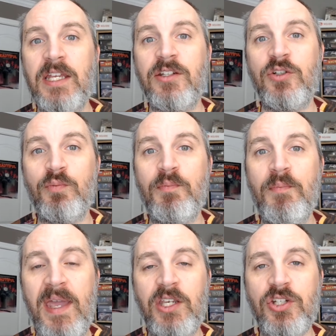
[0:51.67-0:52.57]
to
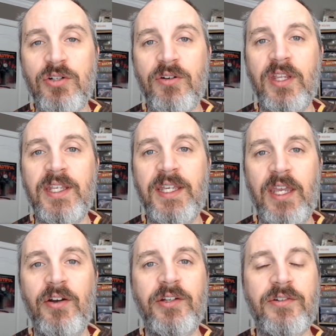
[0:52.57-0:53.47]
make sure that the
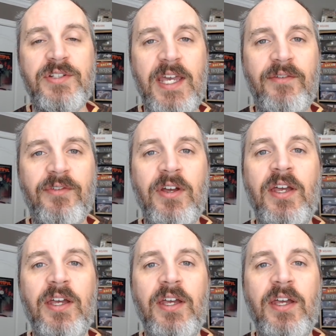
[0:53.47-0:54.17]
characters have